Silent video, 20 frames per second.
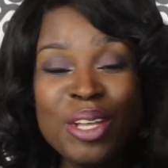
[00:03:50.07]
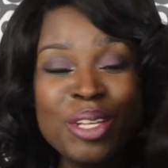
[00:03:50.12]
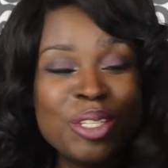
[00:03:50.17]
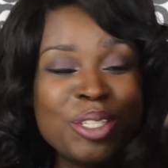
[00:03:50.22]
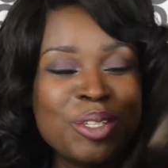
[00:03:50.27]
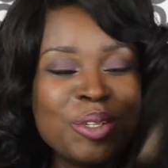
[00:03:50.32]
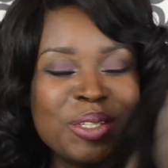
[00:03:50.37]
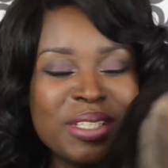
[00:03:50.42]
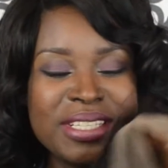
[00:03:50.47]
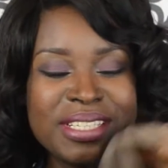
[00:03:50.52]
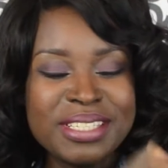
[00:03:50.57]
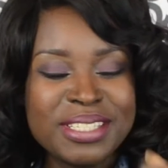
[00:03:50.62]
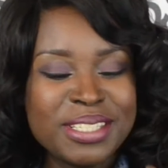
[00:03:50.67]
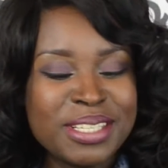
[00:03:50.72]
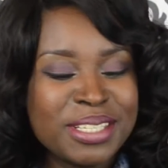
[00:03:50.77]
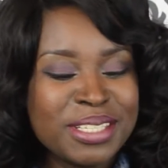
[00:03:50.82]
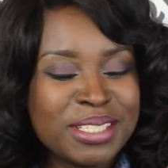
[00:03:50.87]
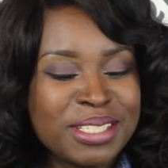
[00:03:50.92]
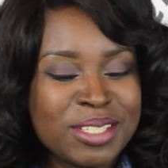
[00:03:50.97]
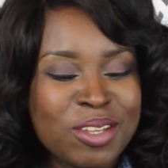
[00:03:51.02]
So this
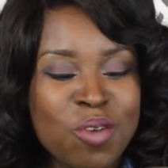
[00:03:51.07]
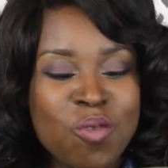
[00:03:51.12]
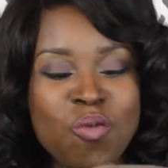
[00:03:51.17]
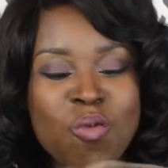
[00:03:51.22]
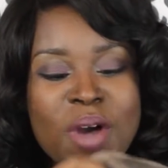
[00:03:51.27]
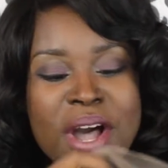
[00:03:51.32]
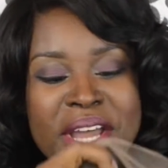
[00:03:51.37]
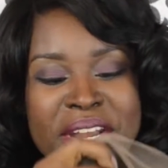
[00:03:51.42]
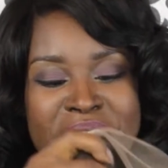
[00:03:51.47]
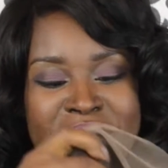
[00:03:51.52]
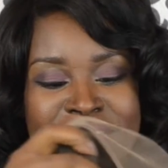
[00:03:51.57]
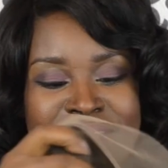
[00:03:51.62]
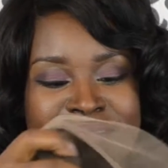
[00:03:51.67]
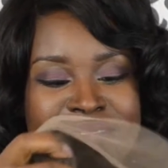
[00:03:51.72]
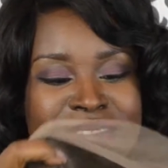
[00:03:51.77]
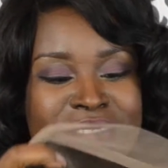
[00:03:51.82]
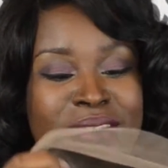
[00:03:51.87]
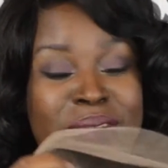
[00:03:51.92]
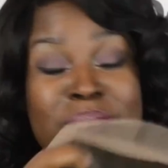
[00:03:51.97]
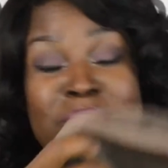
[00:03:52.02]
is one of
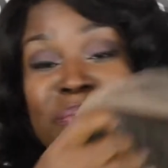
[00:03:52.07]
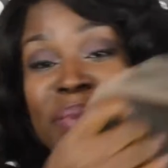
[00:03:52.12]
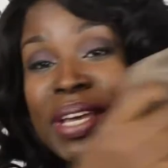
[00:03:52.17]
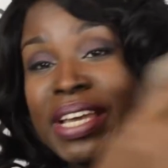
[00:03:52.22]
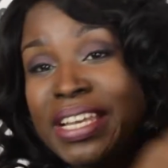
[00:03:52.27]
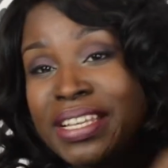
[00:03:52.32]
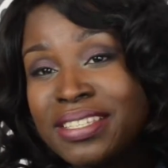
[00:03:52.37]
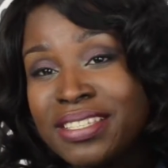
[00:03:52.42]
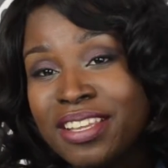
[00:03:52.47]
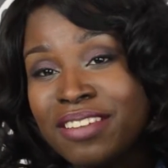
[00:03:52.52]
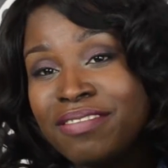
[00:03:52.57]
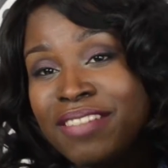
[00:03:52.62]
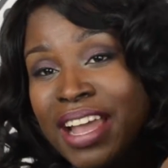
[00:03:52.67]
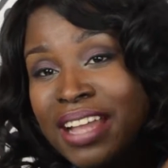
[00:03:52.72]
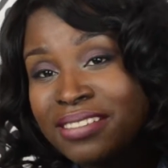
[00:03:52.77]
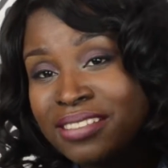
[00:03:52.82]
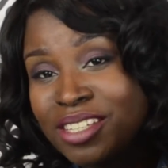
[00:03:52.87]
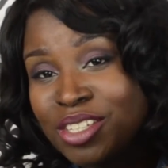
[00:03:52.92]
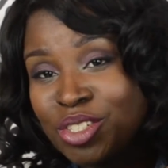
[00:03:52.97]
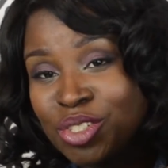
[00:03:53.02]
the biggest
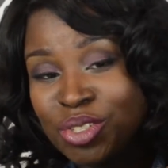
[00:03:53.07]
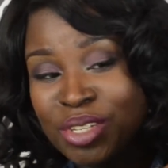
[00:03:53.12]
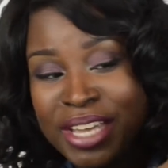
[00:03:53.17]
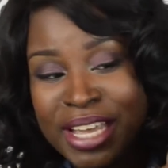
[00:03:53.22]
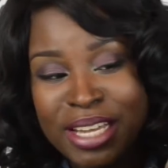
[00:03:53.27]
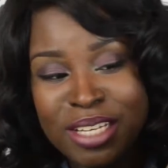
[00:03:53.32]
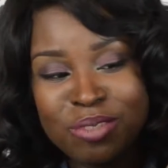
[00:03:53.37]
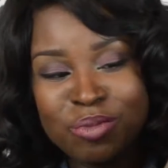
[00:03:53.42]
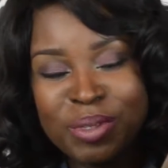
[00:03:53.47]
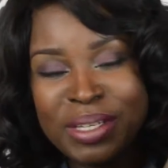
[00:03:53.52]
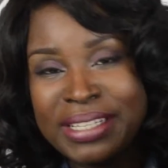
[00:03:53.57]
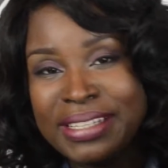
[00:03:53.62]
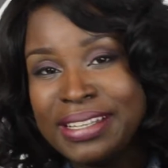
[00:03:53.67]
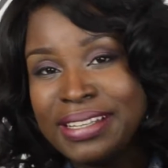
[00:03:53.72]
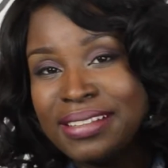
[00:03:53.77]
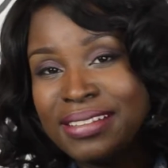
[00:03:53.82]
advantage you get with